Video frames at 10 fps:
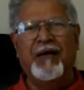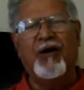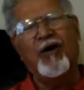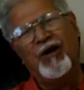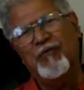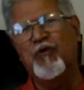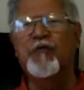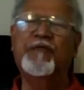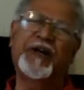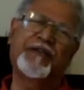All
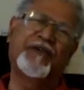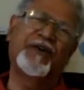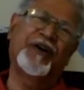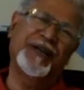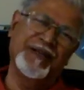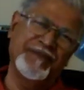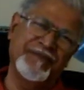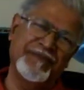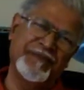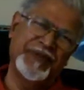homework forgotten,
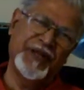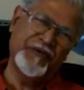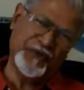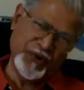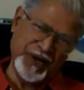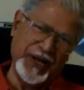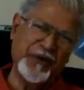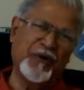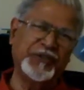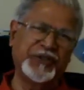now
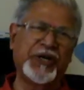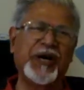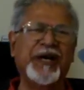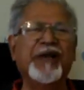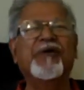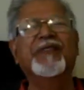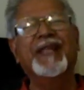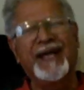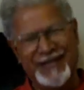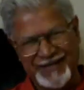only concentrating on
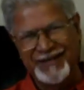that.